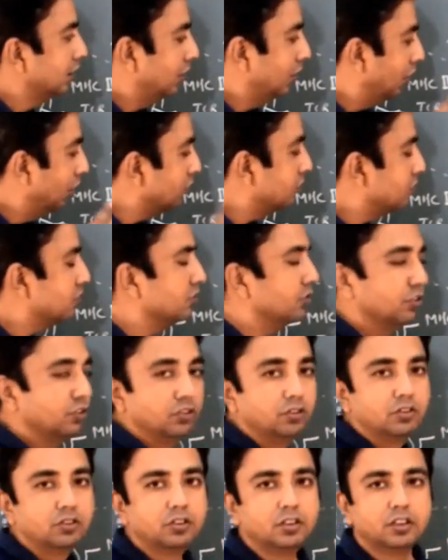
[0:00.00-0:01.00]
also
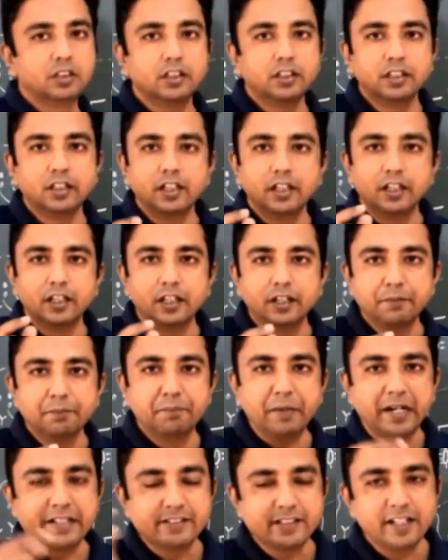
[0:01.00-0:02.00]

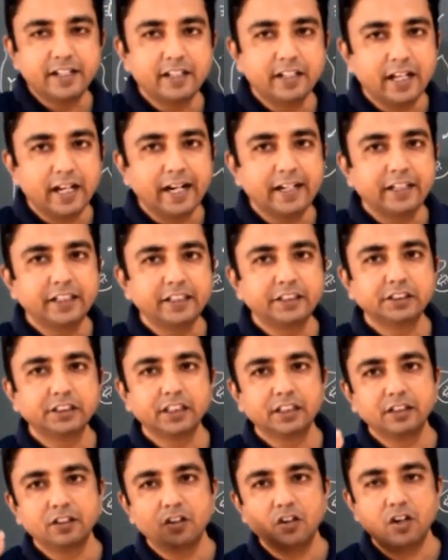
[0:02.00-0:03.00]
present the
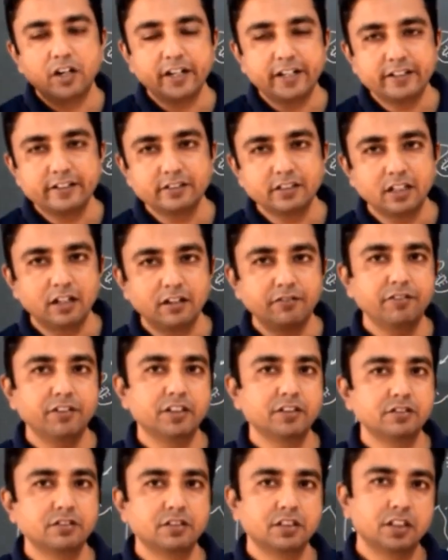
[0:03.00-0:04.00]
antigen on its
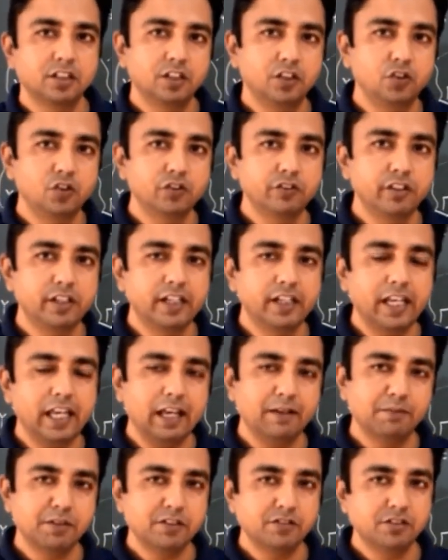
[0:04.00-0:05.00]
surface using
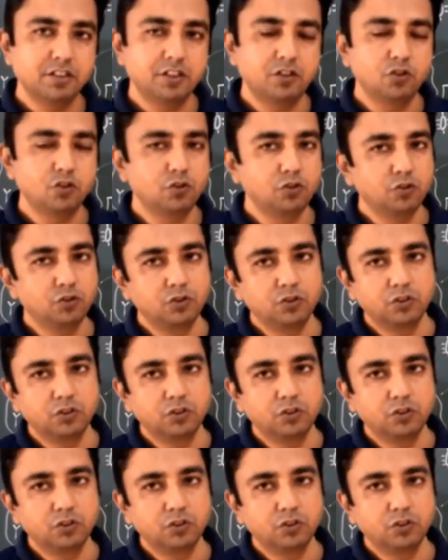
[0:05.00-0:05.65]
MSC2